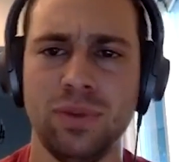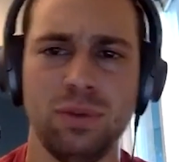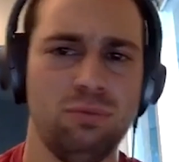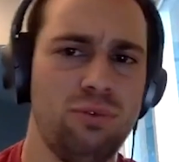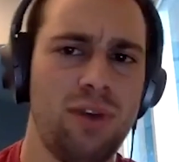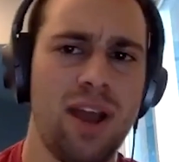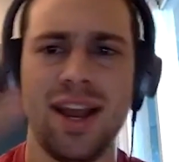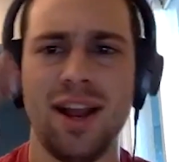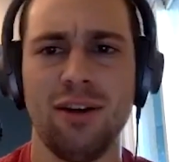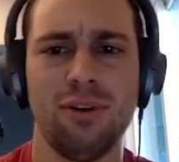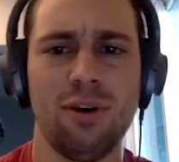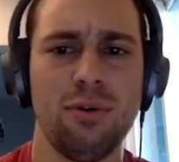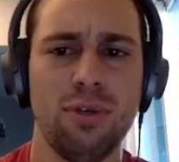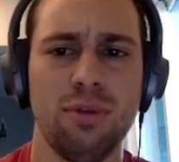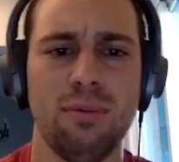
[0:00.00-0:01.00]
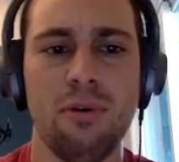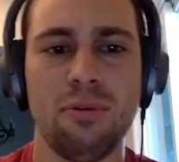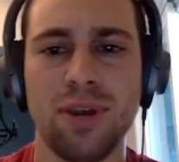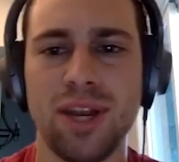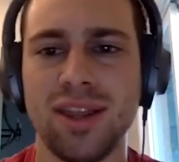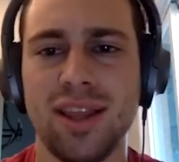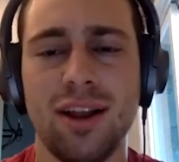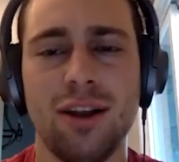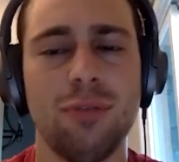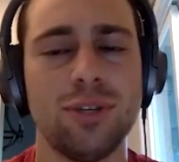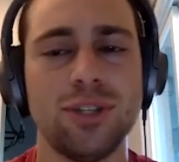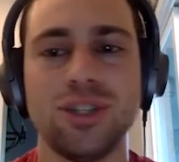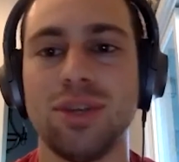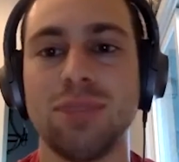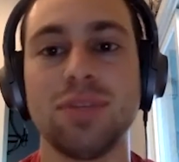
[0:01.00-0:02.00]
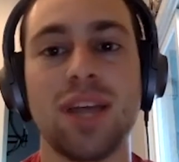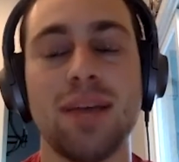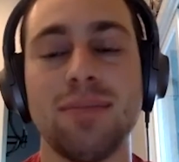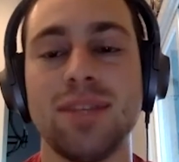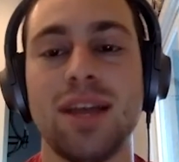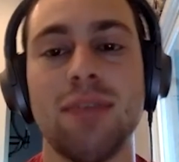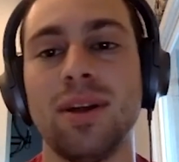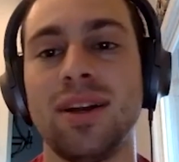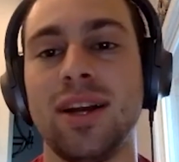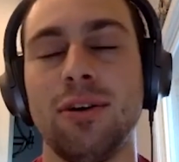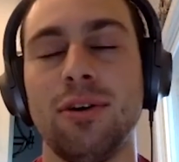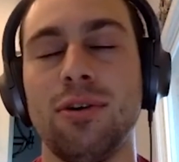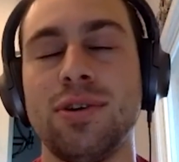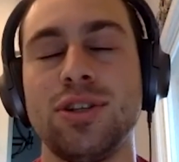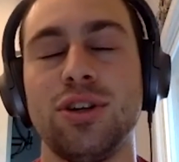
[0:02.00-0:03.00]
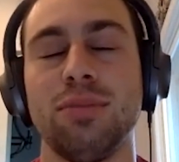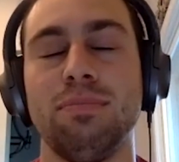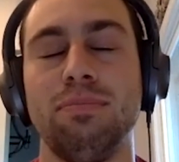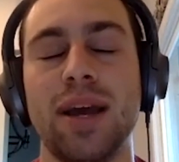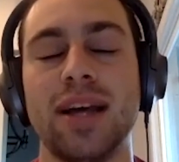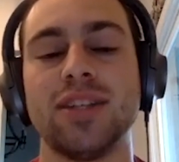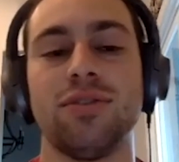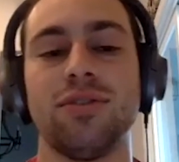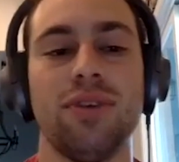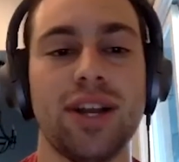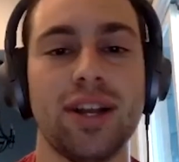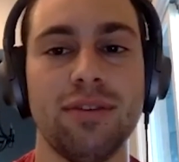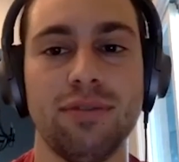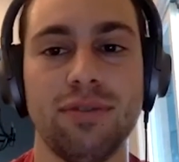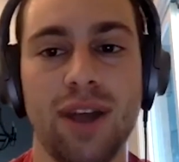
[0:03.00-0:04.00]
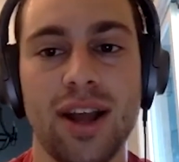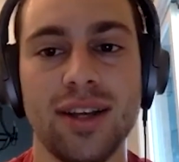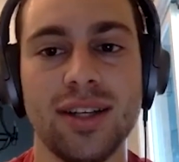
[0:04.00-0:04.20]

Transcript: red arrow thrown in there, which sometimes that red arrow is your best freaking friend.